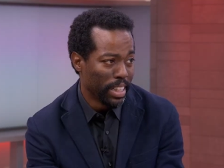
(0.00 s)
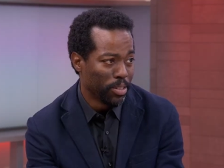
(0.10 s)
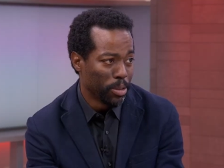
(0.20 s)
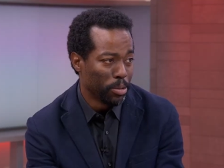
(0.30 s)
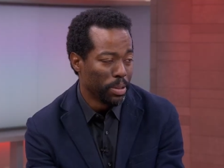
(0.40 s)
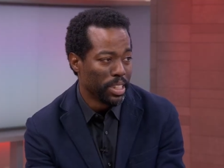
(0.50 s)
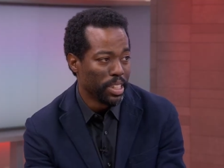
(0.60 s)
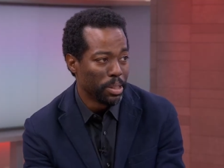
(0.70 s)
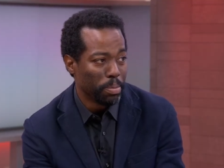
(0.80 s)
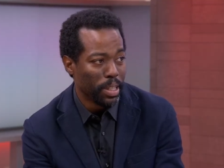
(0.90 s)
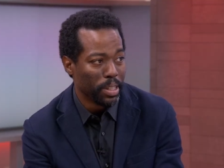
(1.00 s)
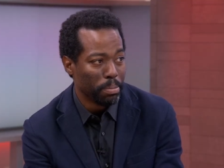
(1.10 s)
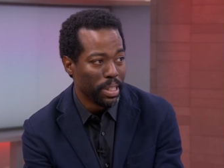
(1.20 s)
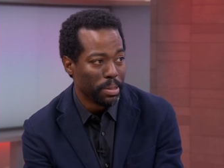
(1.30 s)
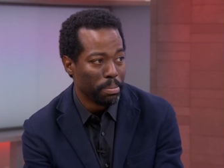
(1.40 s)
that group, he's probably the
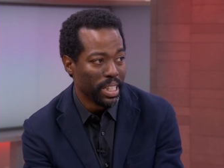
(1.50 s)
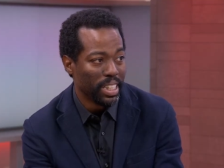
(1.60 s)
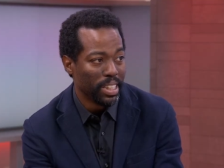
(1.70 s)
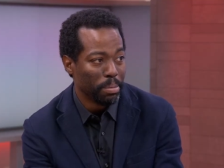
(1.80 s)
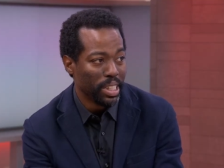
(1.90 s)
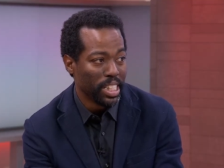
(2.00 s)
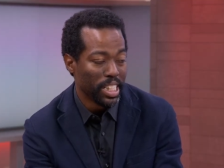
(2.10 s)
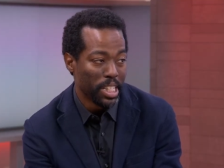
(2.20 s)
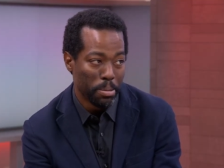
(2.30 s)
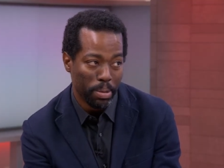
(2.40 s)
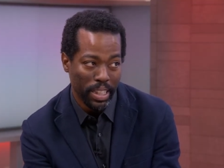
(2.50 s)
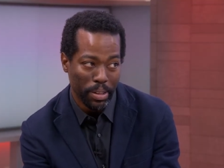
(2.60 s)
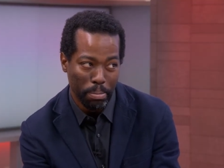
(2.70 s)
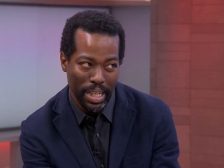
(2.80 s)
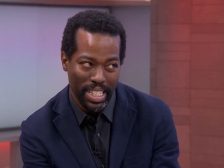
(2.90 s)
best bet. I mean, he's played
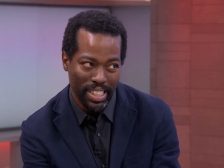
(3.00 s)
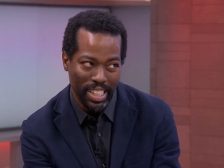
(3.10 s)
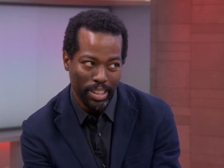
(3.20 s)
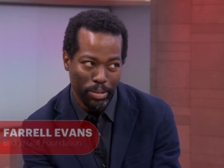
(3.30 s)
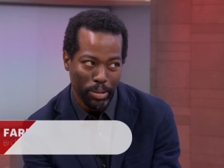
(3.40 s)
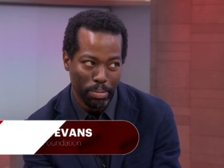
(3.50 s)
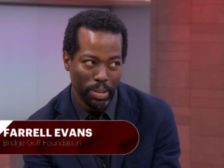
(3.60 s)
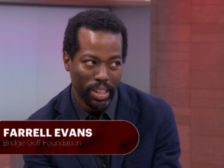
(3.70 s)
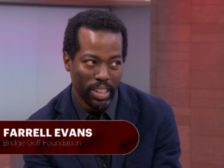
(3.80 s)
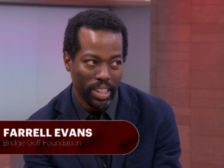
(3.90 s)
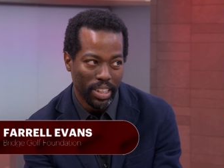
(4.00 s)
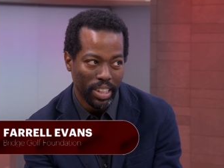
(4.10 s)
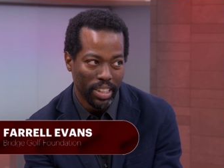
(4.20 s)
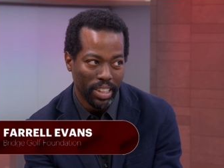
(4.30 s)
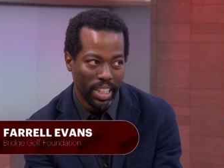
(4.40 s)
the best in that group
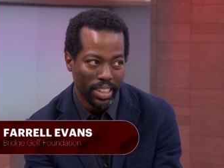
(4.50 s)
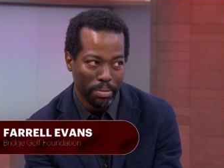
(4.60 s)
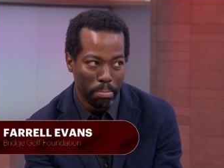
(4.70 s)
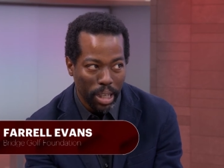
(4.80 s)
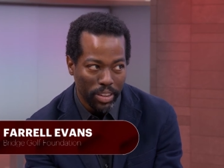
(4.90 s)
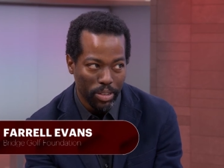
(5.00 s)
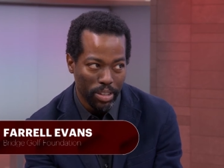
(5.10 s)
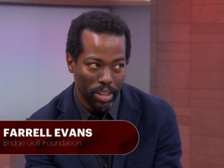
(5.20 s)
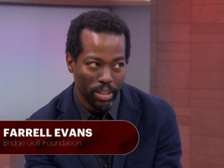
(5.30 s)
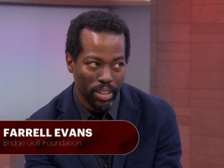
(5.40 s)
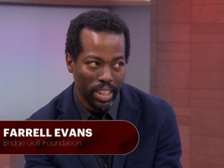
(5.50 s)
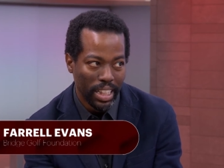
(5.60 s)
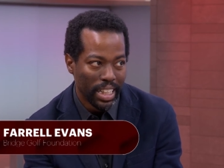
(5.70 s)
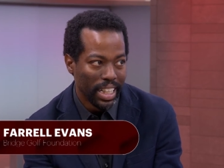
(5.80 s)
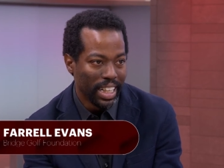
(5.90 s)
in the last month or so.
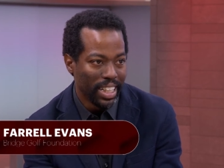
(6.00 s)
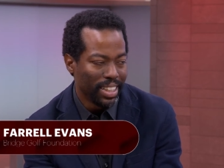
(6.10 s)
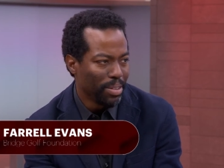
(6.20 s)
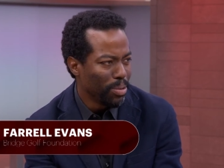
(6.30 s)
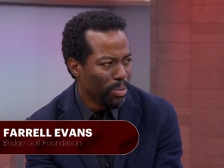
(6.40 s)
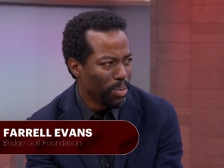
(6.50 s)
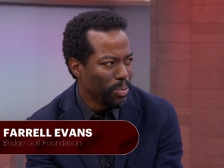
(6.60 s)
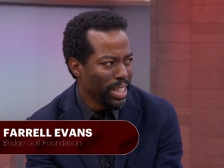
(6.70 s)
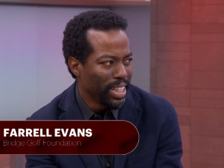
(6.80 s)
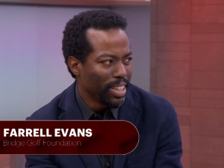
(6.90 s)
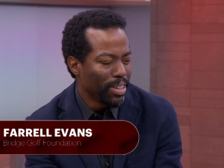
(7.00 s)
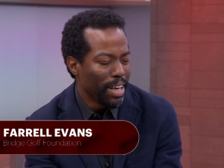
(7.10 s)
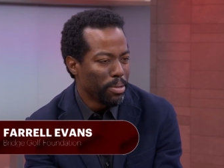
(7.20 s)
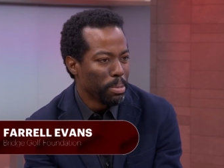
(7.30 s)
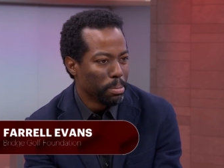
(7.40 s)
And we can go. I
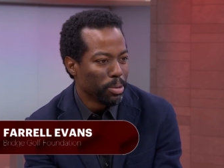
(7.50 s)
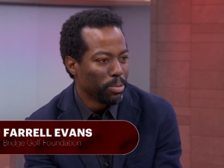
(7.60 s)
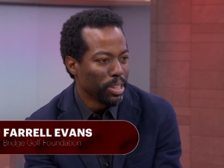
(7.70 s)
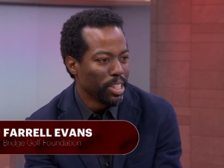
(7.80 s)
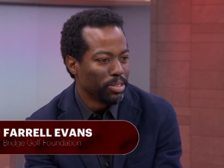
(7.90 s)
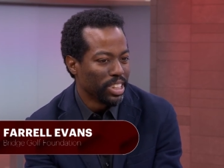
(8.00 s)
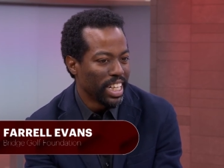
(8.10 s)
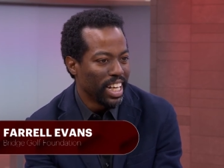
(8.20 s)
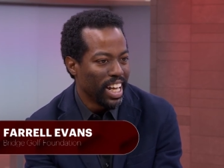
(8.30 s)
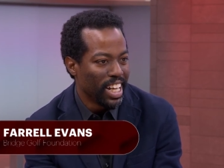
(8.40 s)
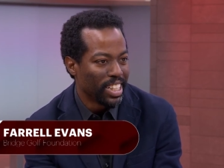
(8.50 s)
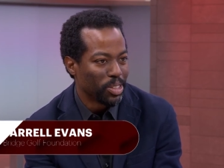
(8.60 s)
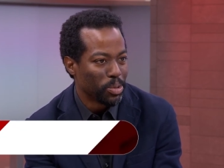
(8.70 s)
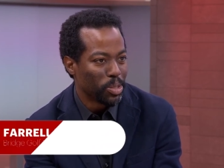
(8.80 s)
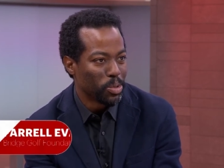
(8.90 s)
remember, you know, Jay
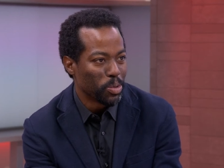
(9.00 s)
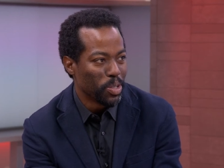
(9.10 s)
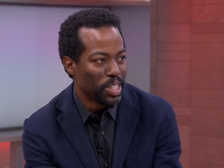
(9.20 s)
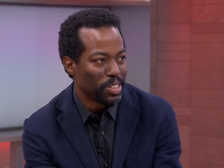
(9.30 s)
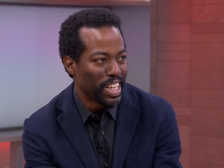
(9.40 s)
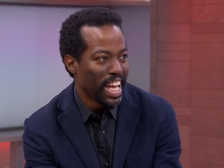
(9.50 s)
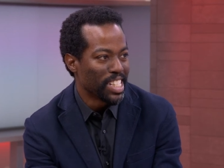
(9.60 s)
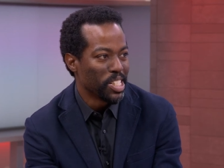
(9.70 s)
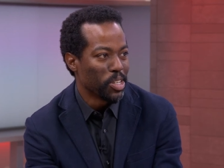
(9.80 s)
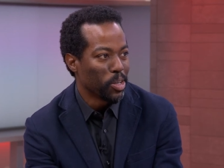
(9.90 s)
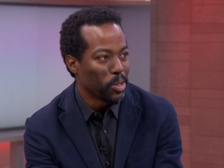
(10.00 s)
Haas was one of those guys in his